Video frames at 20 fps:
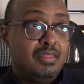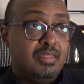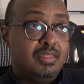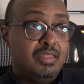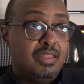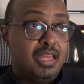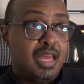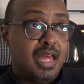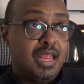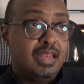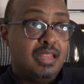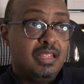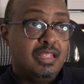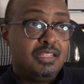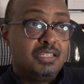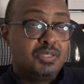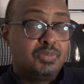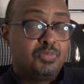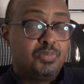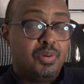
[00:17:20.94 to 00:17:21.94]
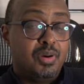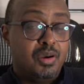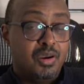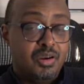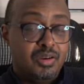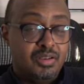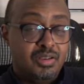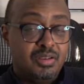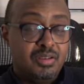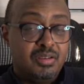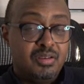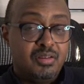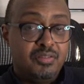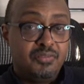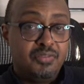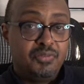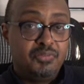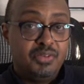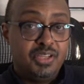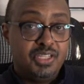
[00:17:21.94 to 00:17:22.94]
that is part of
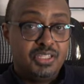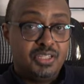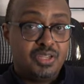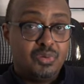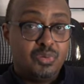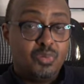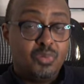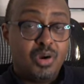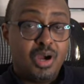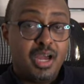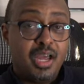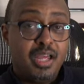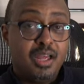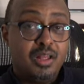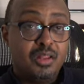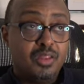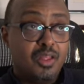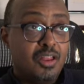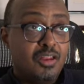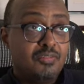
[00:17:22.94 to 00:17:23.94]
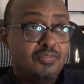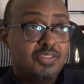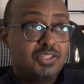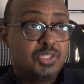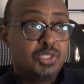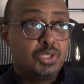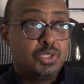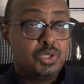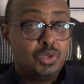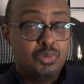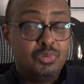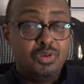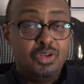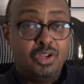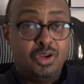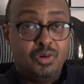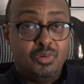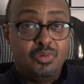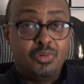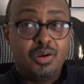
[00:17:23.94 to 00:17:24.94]
the reason why a lot of us don't
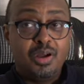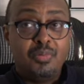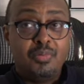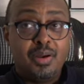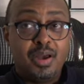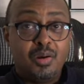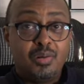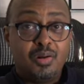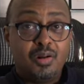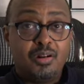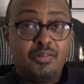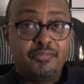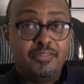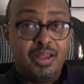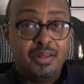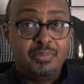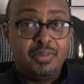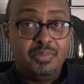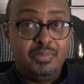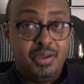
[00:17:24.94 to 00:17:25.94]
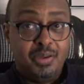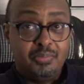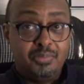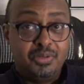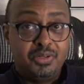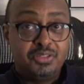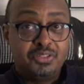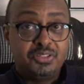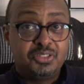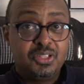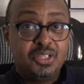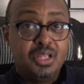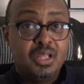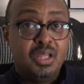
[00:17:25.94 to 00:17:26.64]
know about our family members